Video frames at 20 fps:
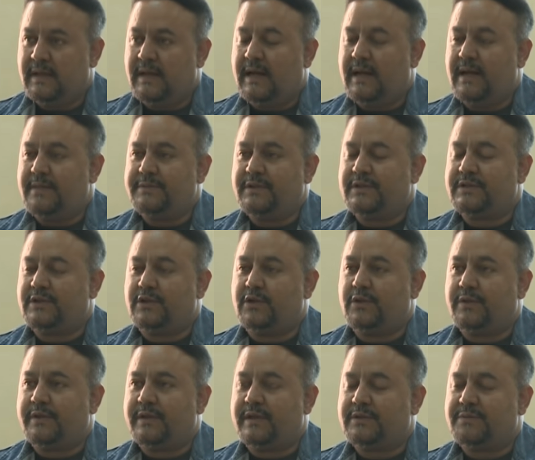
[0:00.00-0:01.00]
I'm just
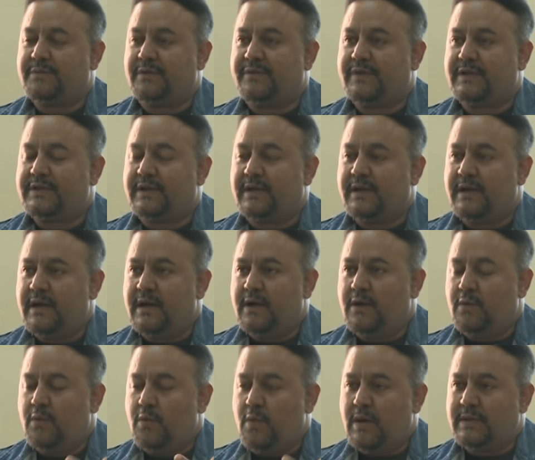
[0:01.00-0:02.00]
curious, Professor,
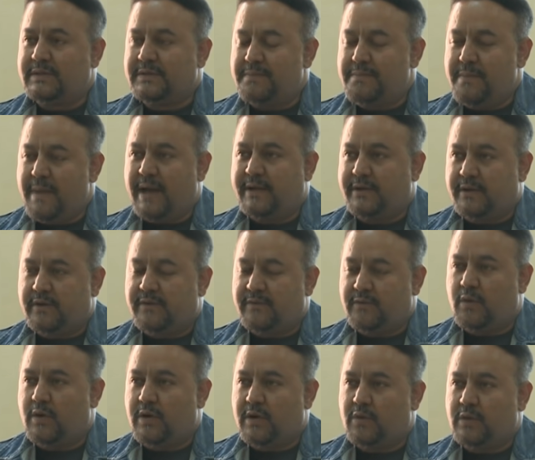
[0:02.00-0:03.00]
what manner of
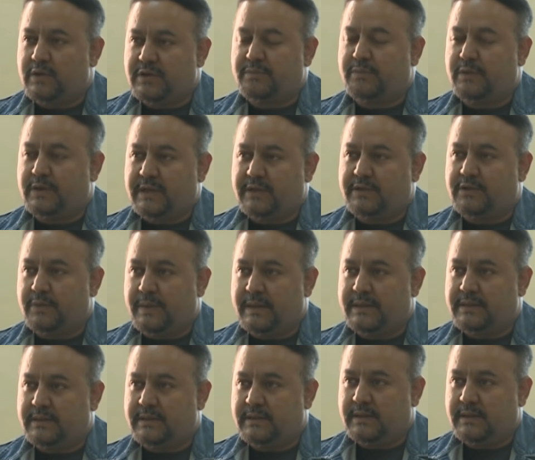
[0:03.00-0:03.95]
work was put into it?